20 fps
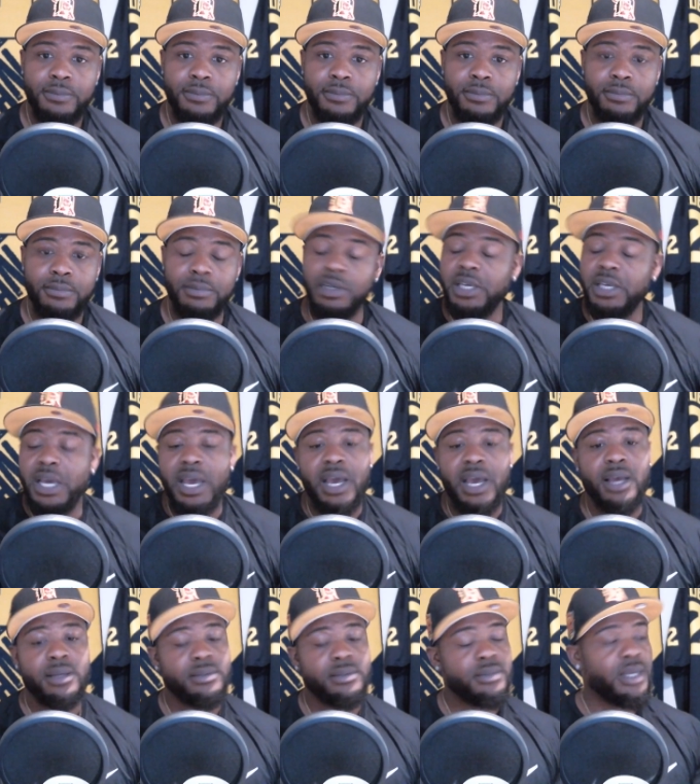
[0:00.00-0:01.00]
But yeah,
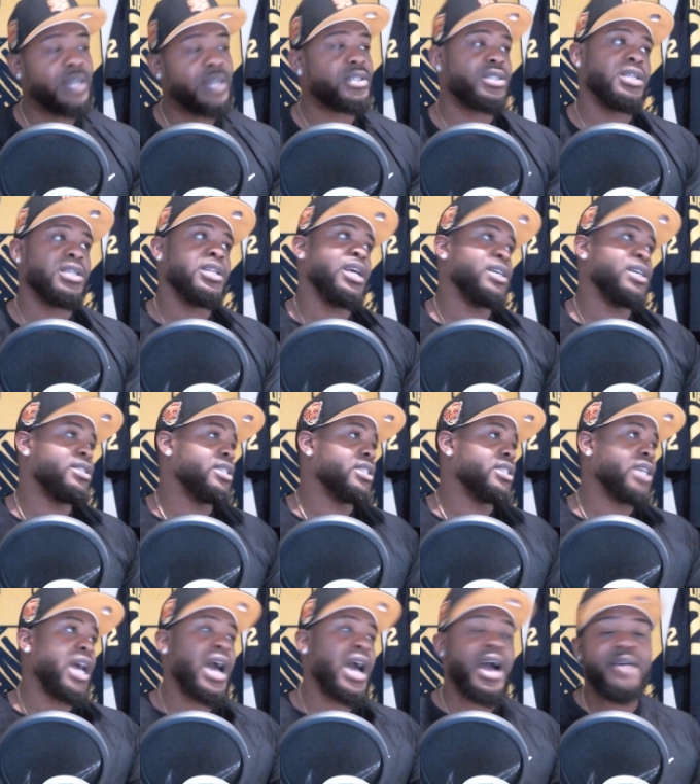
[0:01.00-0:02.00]
that's just
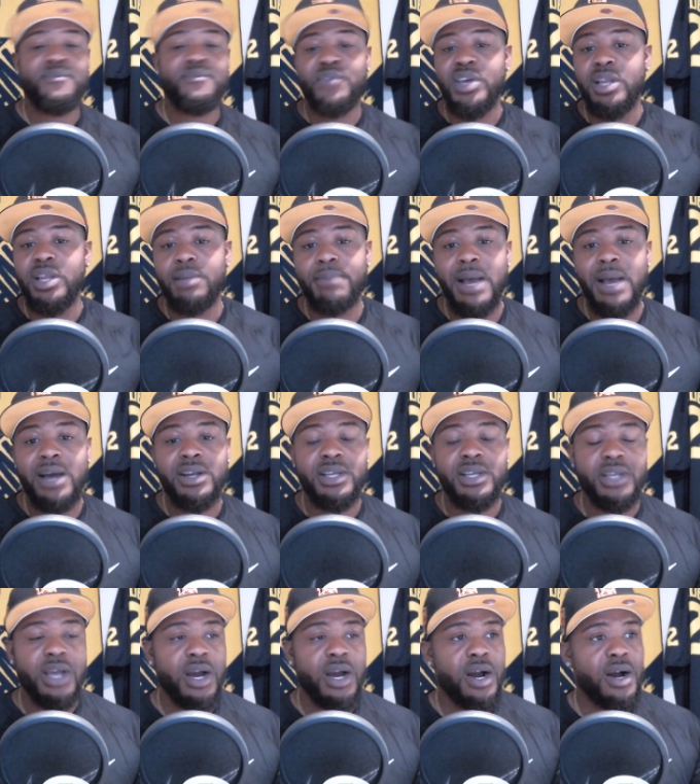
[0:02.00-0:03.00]
how I feel about it,
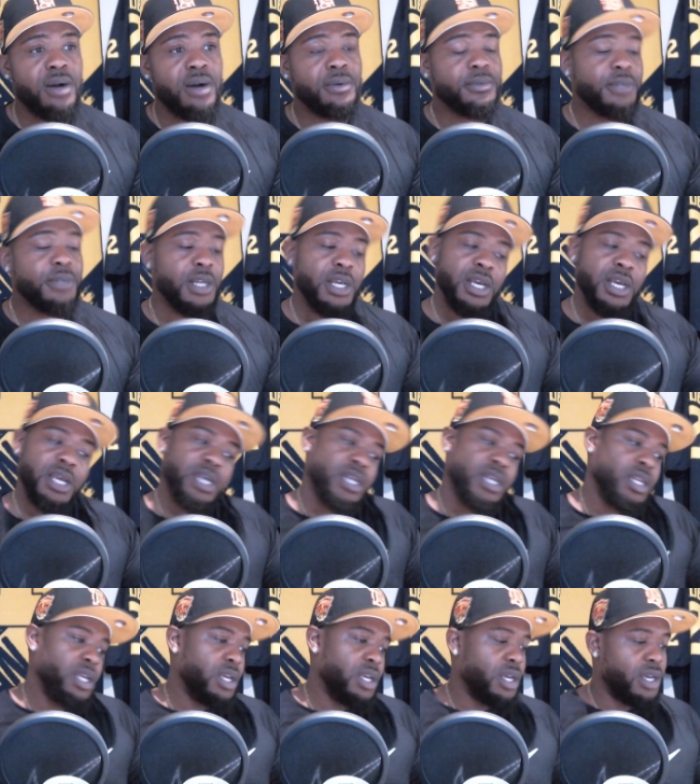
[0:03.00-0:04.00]
y'all.
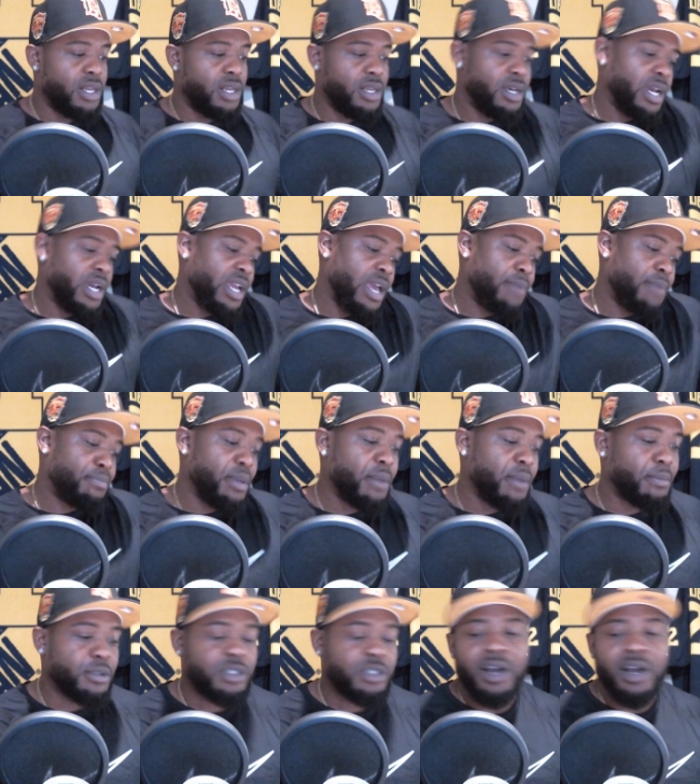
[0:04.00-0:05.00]
I got
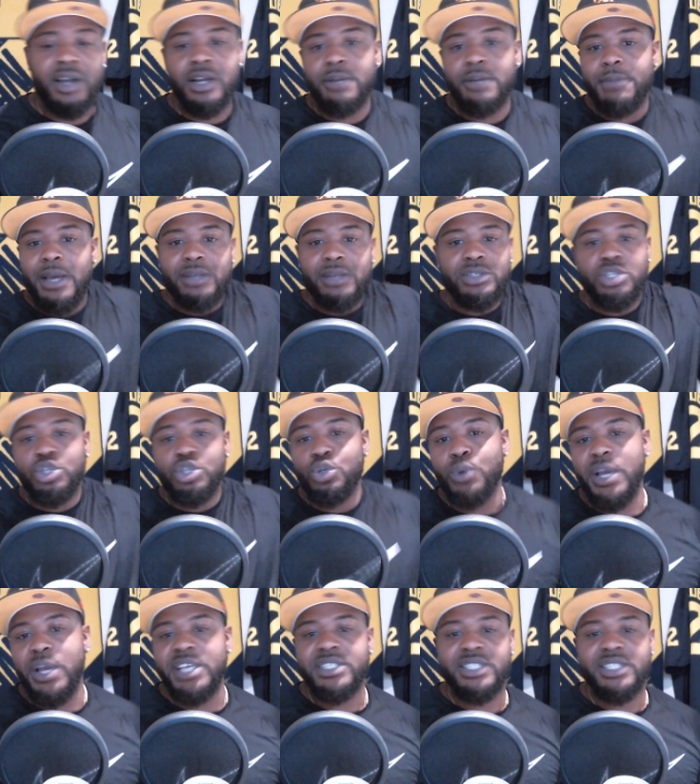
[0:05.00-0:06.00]
people talking about
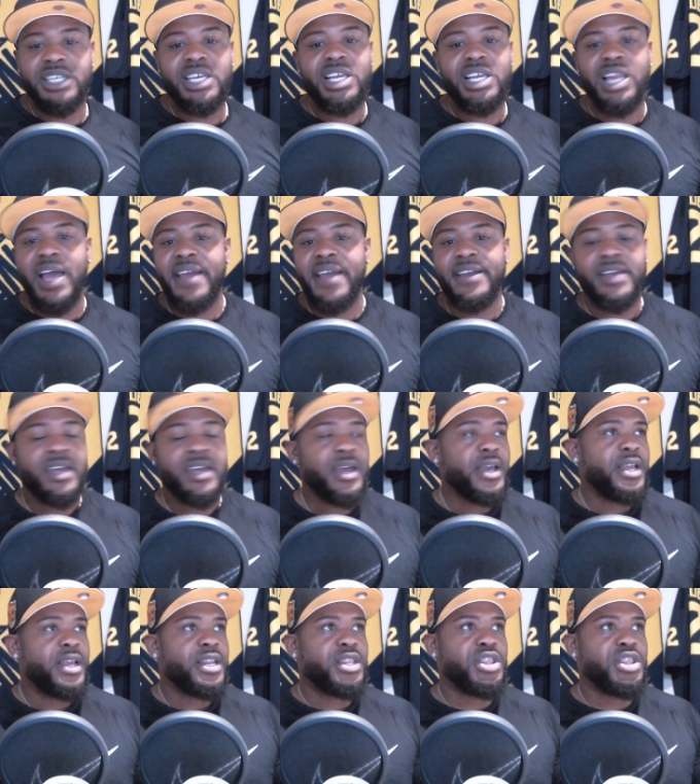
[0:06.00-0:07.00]
USC like
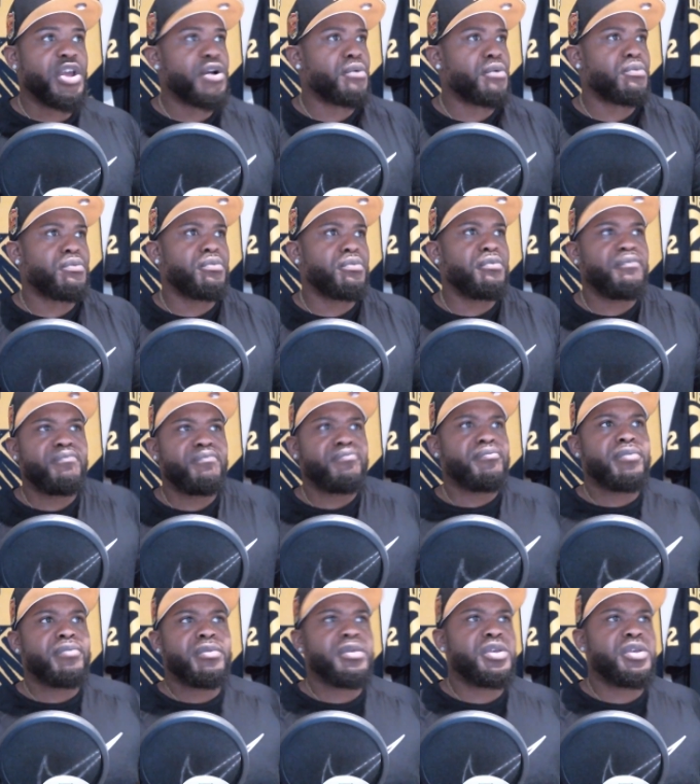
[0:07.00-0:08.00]
they're
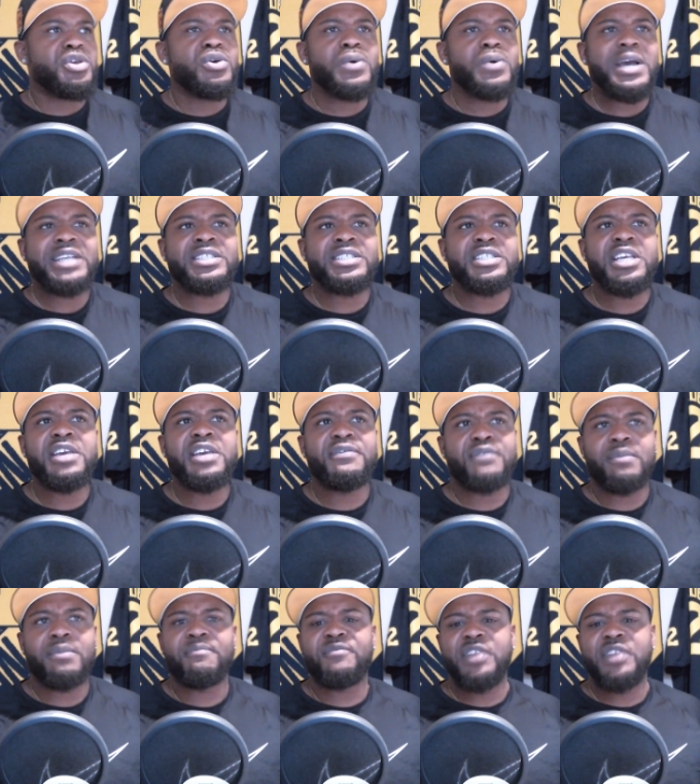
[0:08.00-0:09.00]
USC
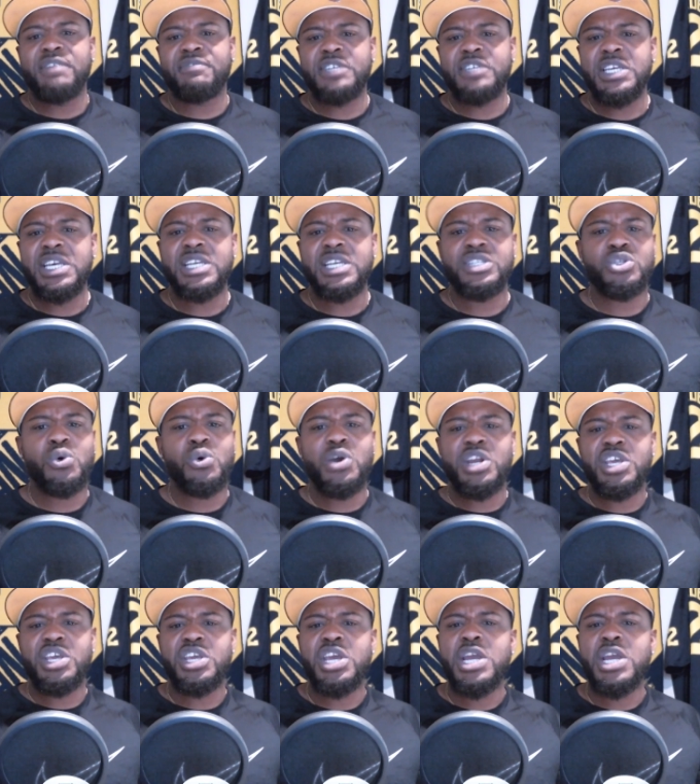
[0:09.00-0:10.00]
from 15, 20
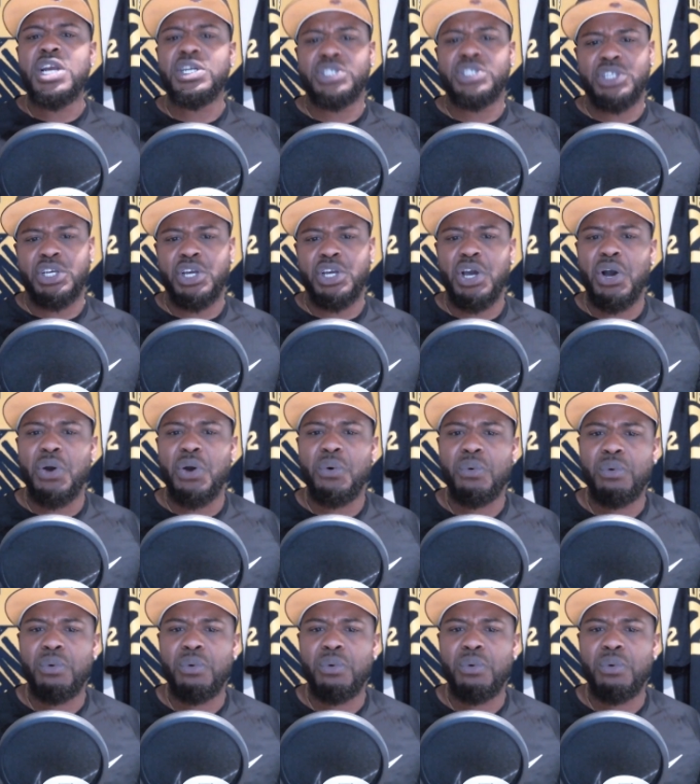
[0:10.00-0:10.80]
years ago.